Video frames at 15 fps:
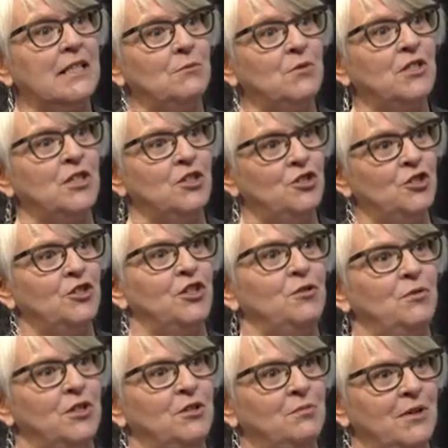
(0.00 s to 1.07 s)
it was a dirty
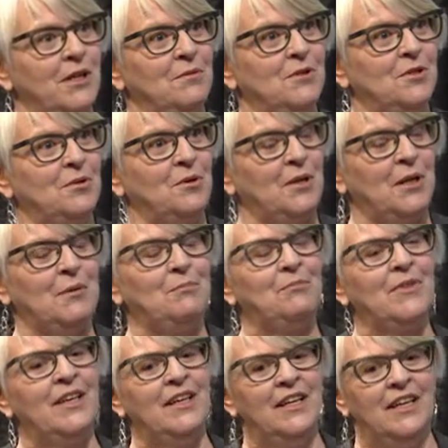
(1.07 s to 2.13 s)
word when I was growing up.
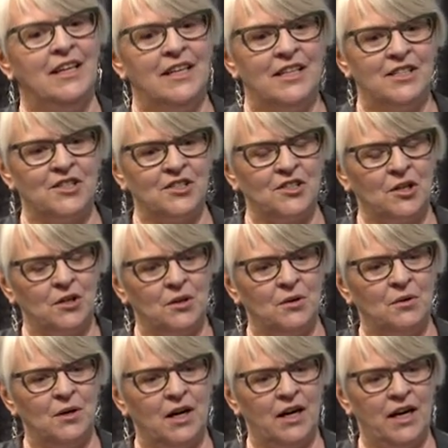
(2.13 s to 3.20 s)
Yeah.
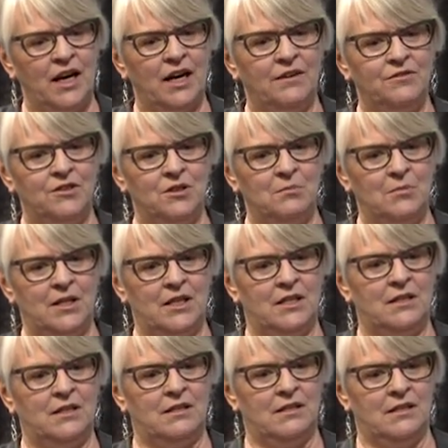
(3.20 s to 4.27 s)
So I have to admit,
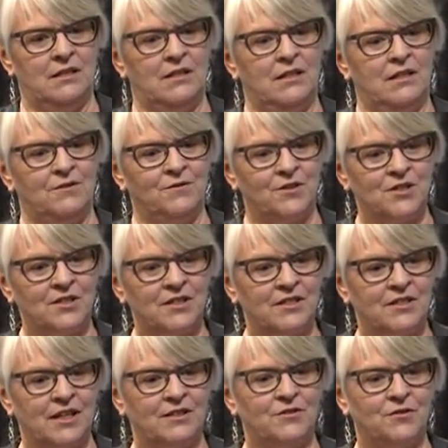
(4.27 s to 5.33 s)
for
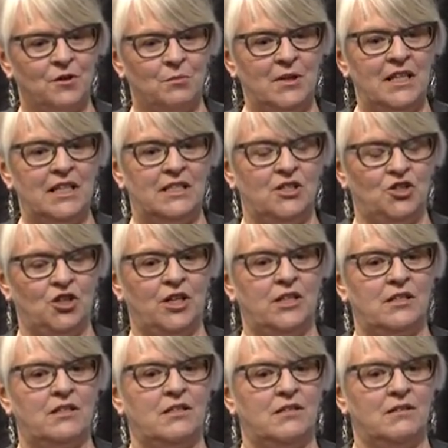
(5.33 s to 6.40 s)
success for me is
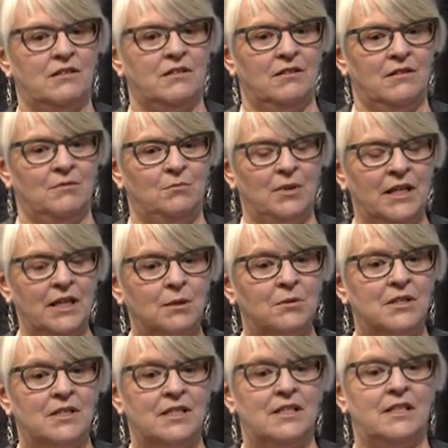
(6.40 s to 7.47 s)
just being
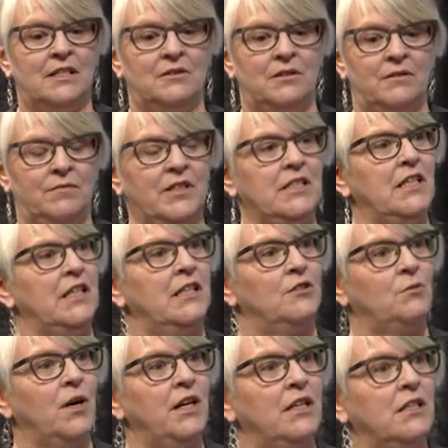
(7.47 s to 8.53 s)
able to sit down every day and
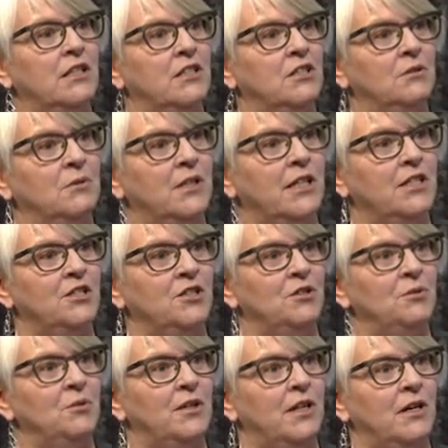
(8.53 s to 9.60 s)
write and do what I
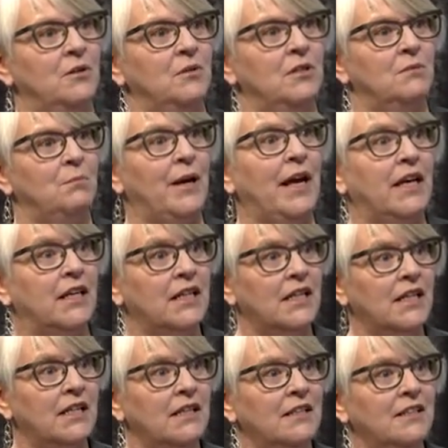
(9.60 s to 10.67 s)
do without
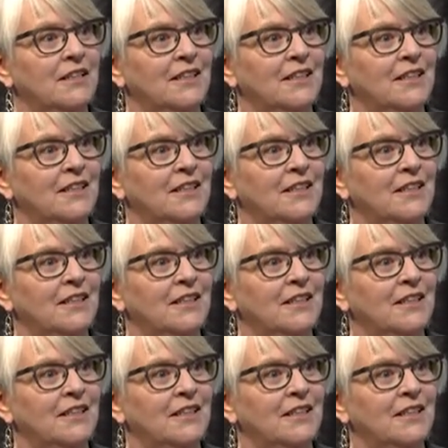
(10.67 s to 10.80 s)
panicking